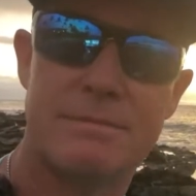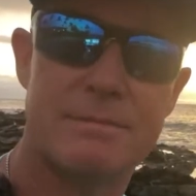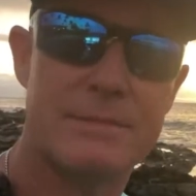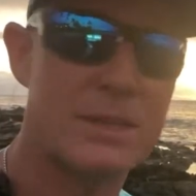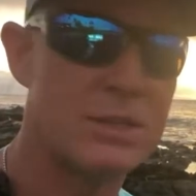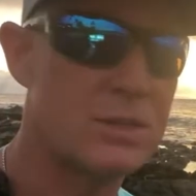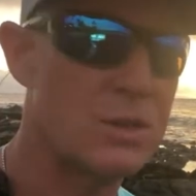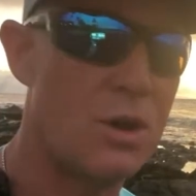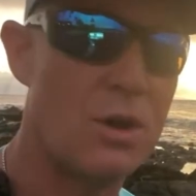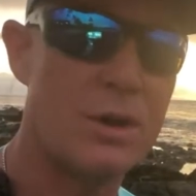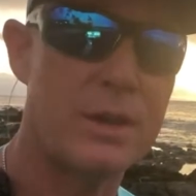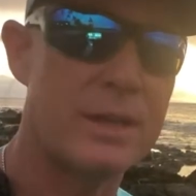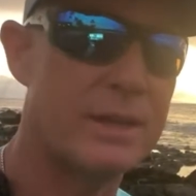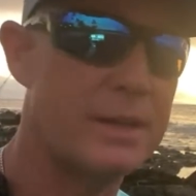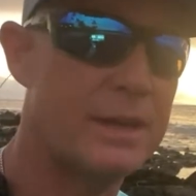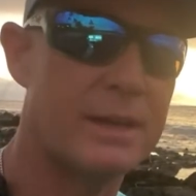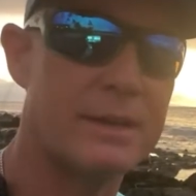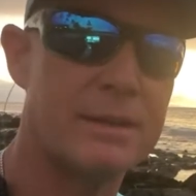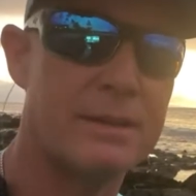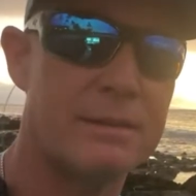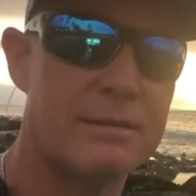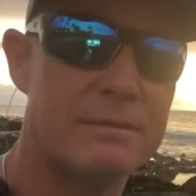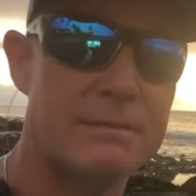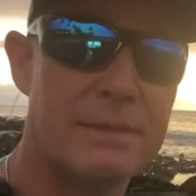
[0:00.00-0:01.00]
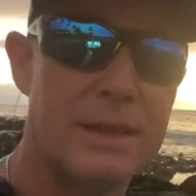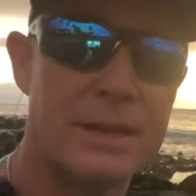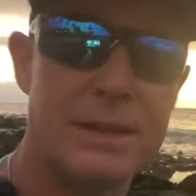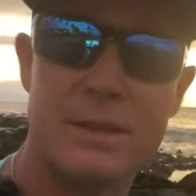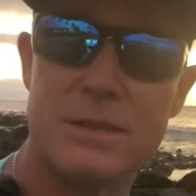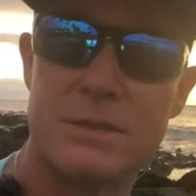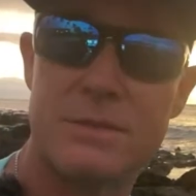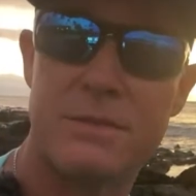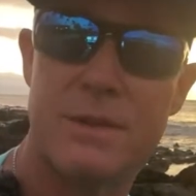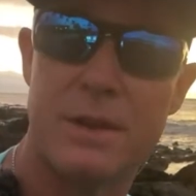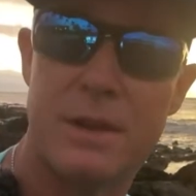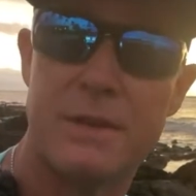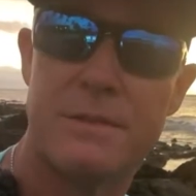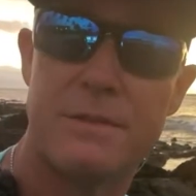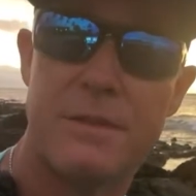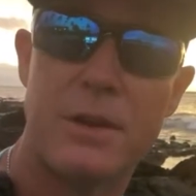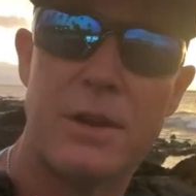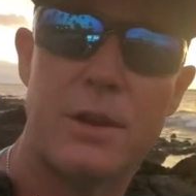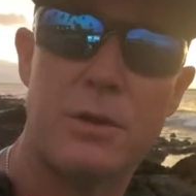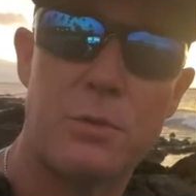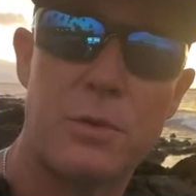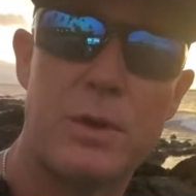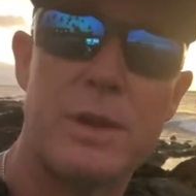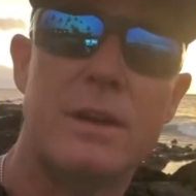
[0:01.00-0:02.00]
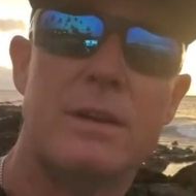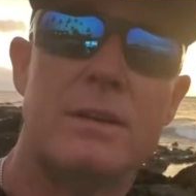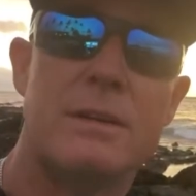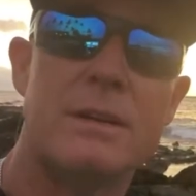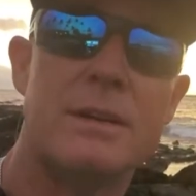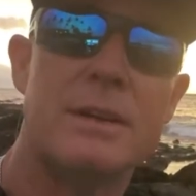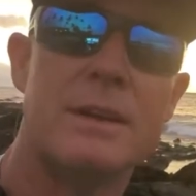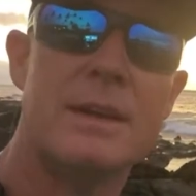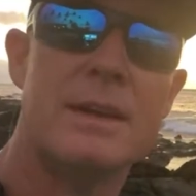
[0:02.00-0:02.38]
It's all connected, and it's very, very real.